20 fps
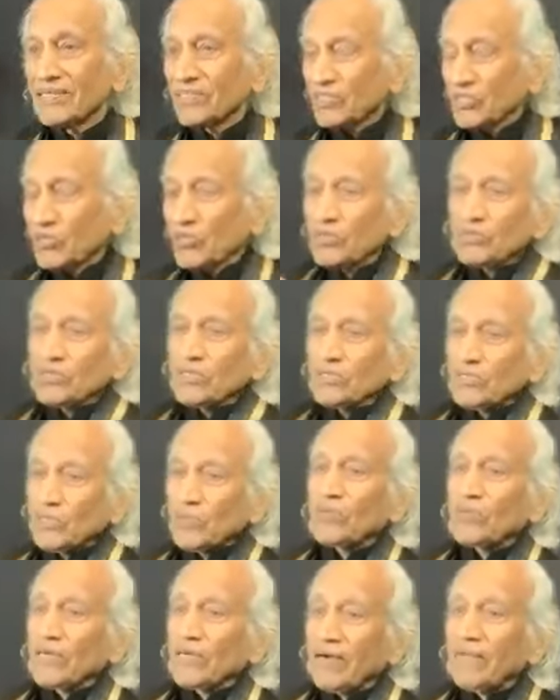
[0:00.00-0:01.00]
to
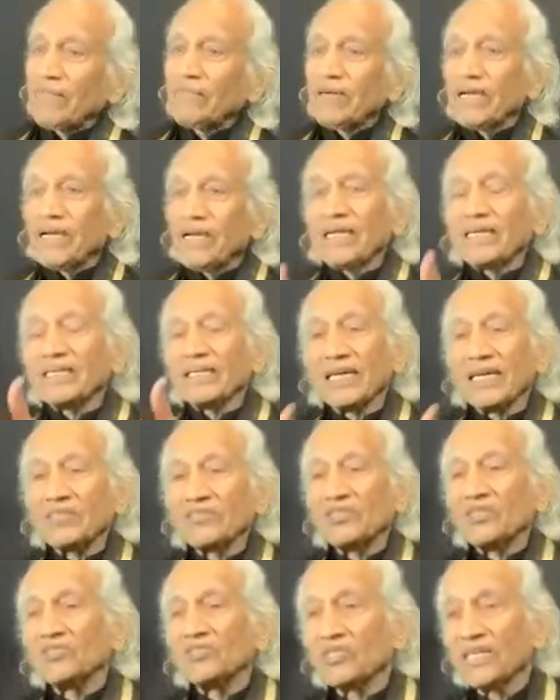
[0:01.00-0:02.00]
come and get
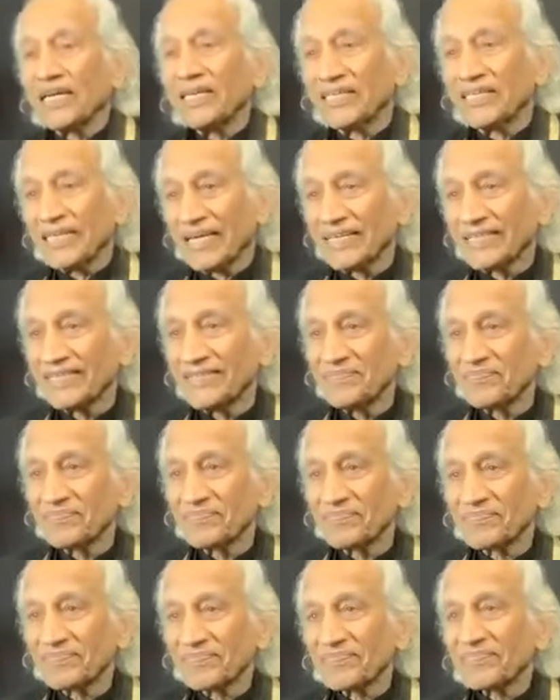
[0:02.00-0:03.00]
the training?
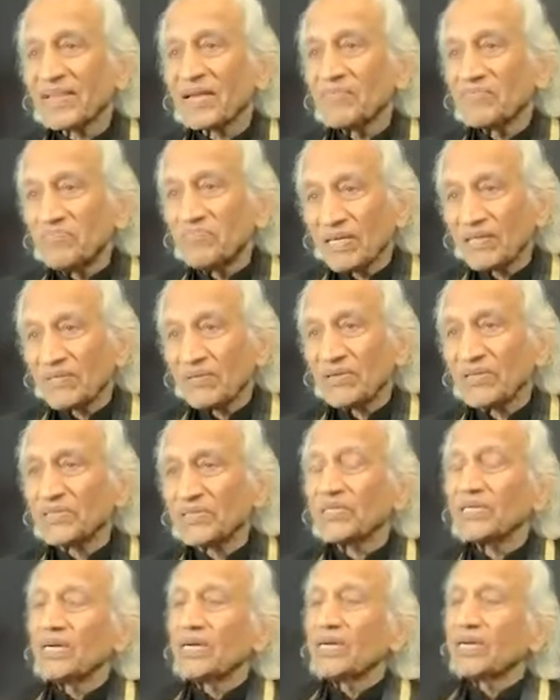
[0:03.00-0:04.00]
Because
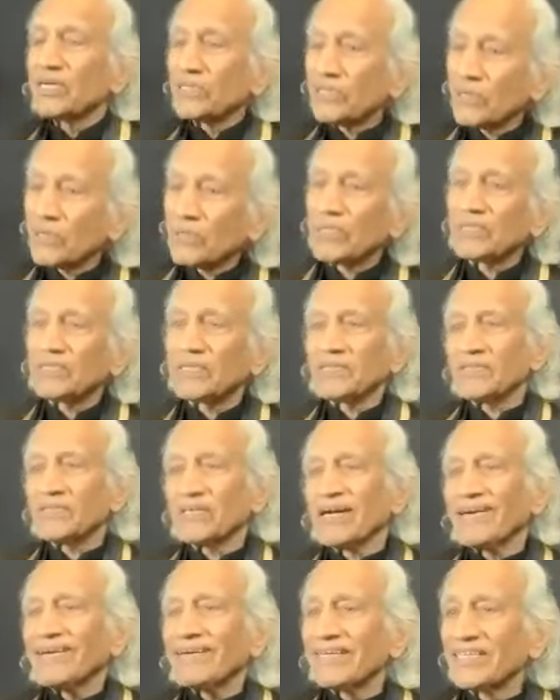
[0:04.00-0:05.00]
Yoga
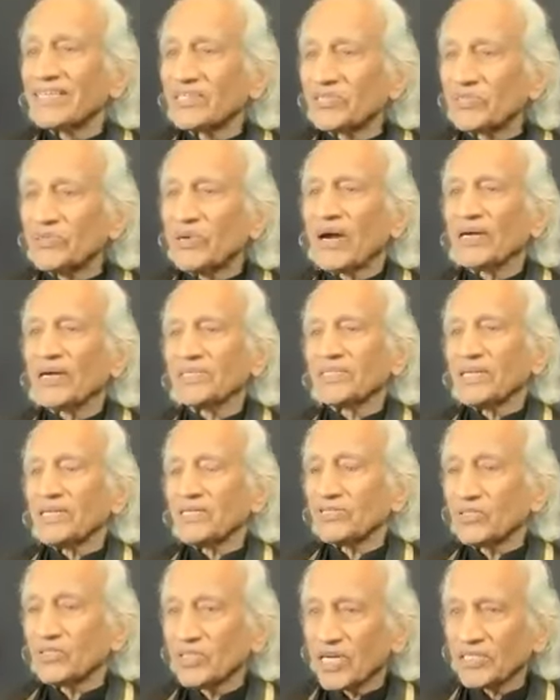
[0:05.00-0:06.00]
Nidra is not
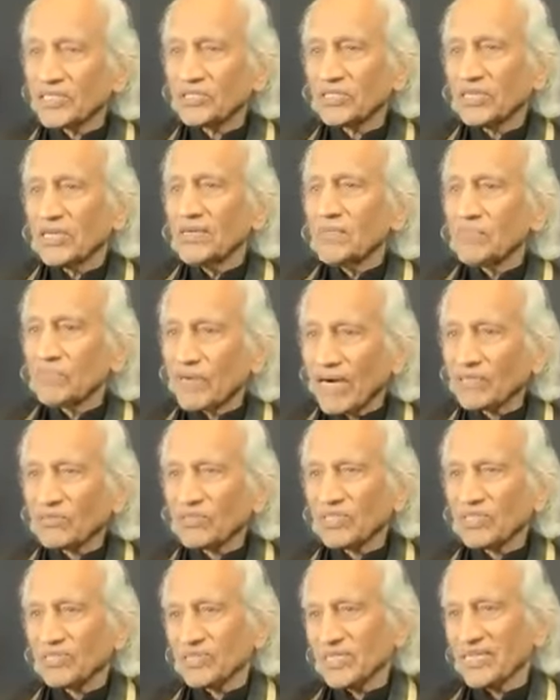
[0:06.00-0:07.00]
just
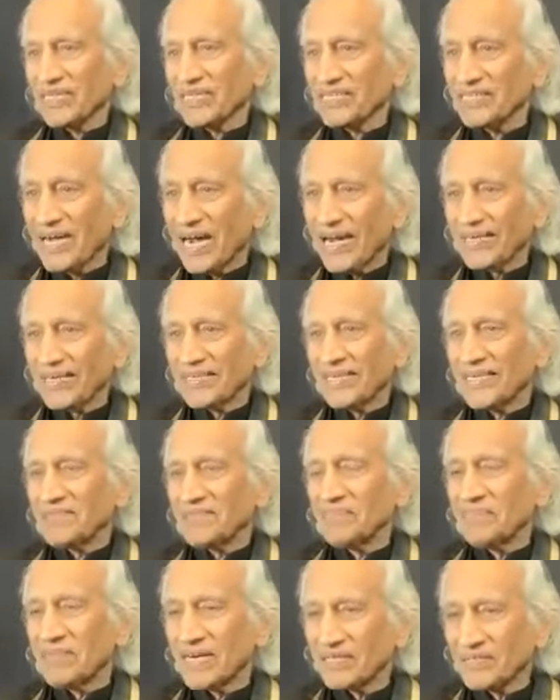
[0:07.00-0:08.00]
practicing guided
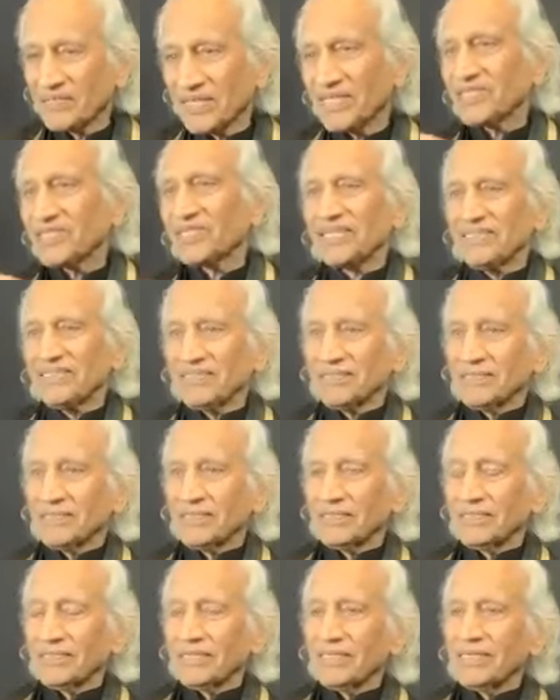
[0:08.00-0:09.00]
meditation.
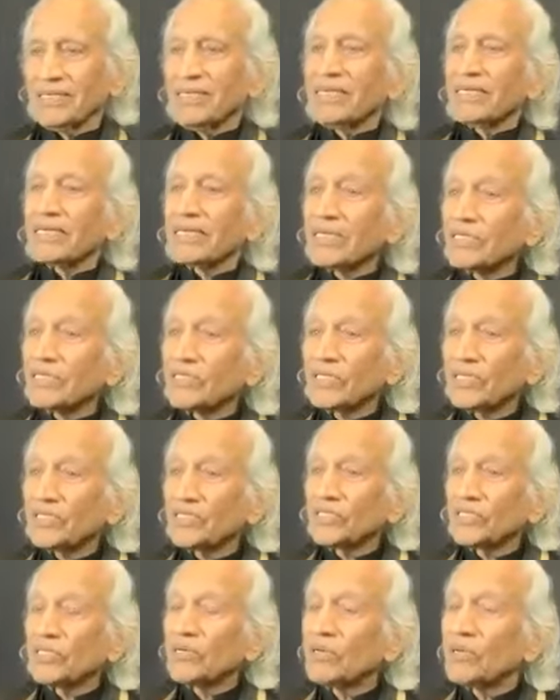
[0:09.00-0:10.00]
It
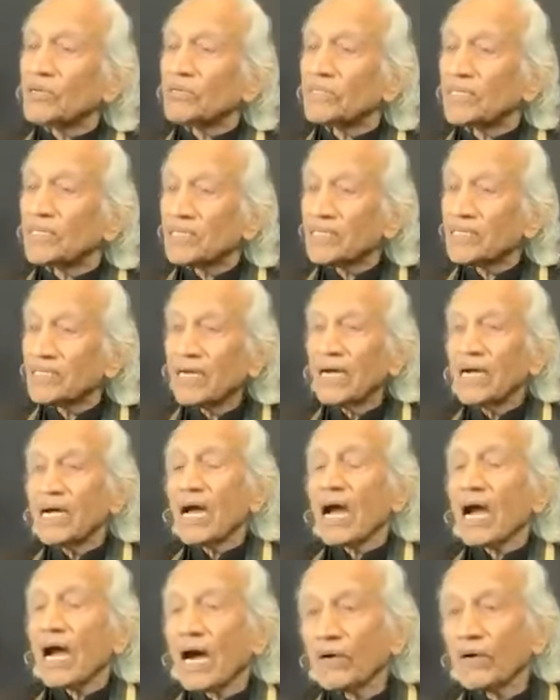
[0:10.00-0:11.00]
is learning
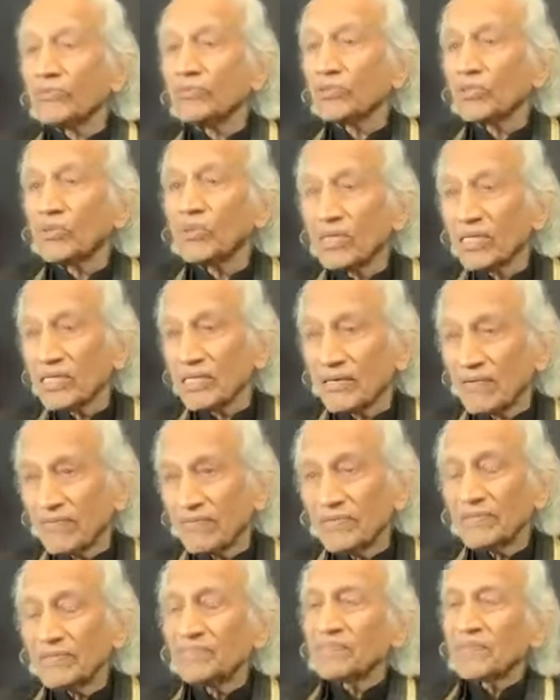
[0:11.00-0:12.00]
how to live
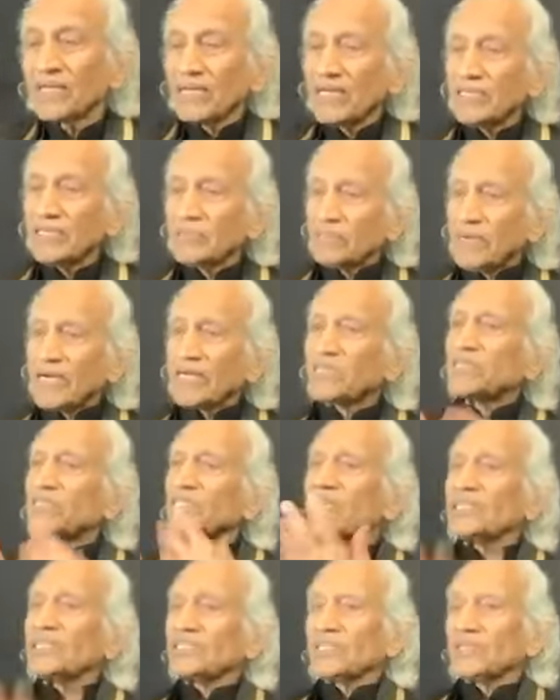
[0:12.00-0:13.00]
in
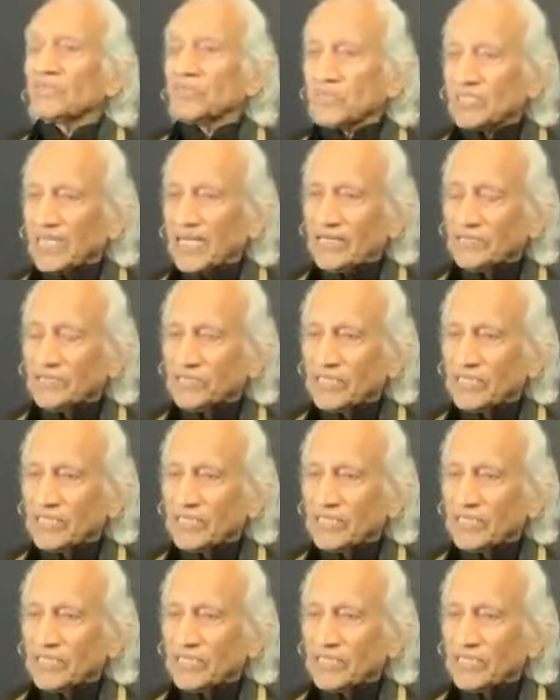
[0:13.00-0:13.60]
meditative state